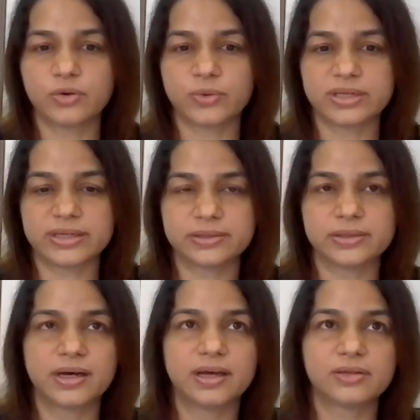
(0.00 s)
going over
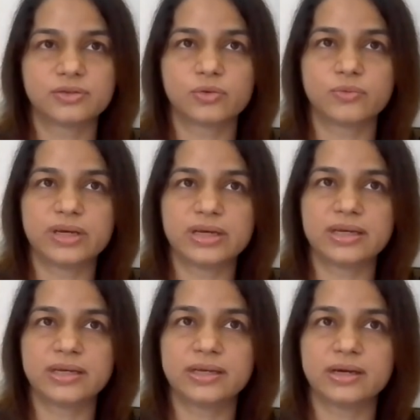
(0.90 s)
there so
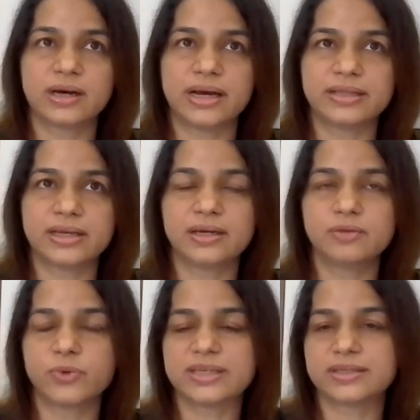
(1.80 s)
we, I think
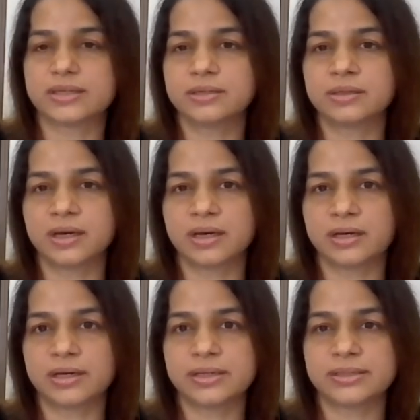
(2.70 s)
in Western
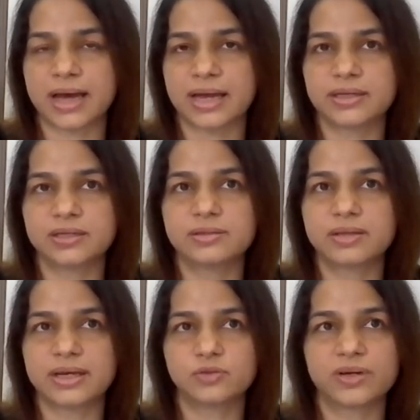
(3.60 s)
uh,
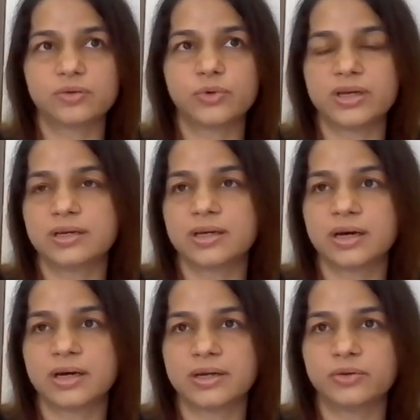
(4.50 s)
standards, things were
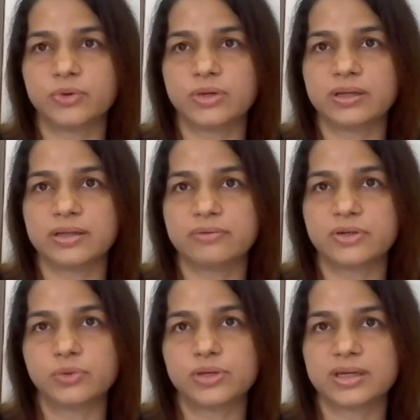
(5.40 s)
going, uh, doing, they
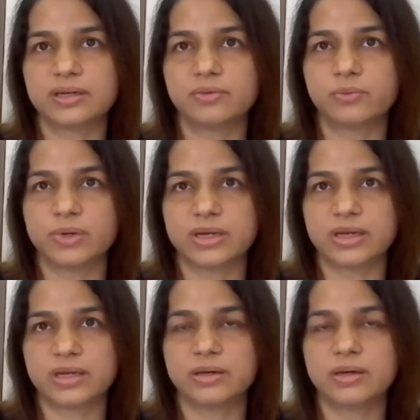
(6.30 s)
were doing it
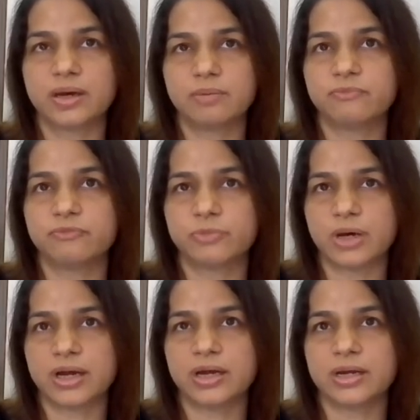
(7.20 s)
very mm,
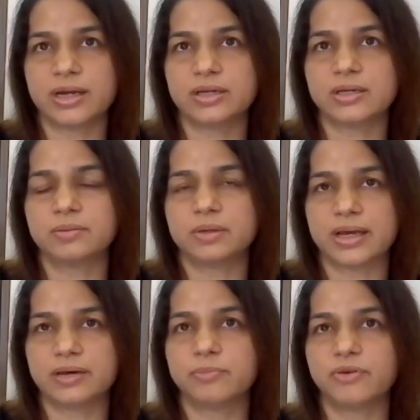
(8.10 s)
uh, at a,
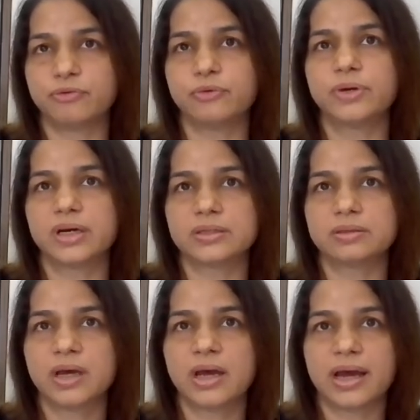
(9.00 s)
like before
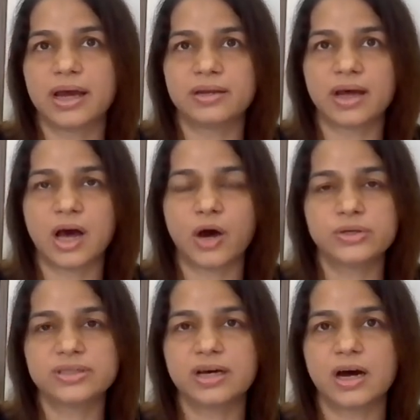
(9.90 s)
us. And
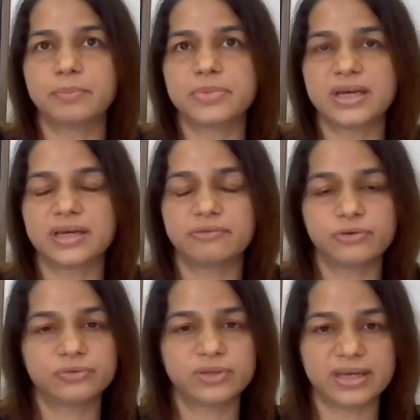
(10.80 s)
how is the uptake
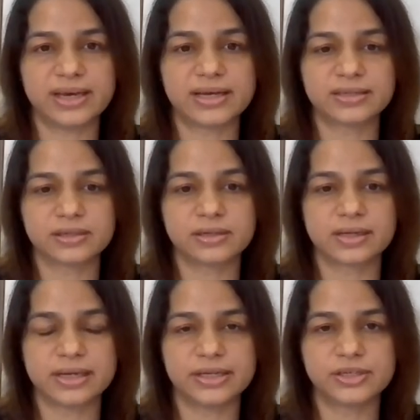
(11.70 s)
if you see as
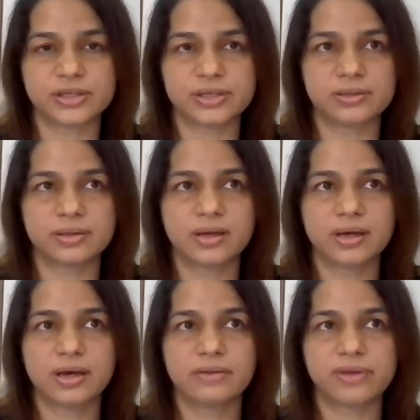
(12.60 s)
a clinician
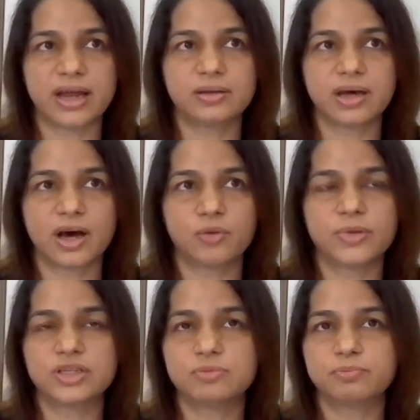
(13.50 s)
that
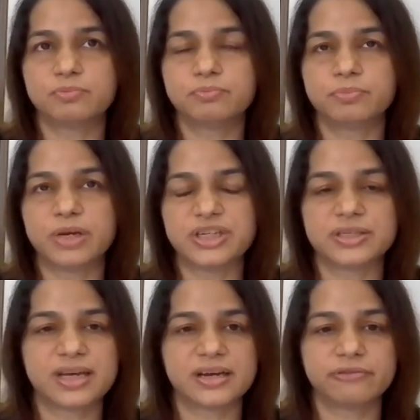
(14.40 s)
how much
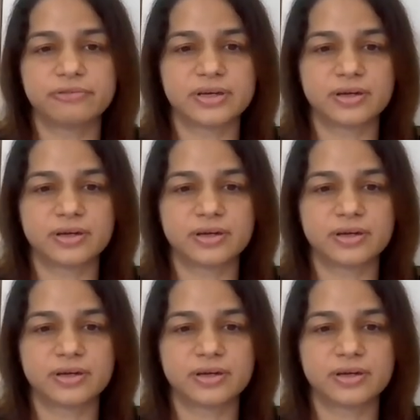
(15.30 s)
patients are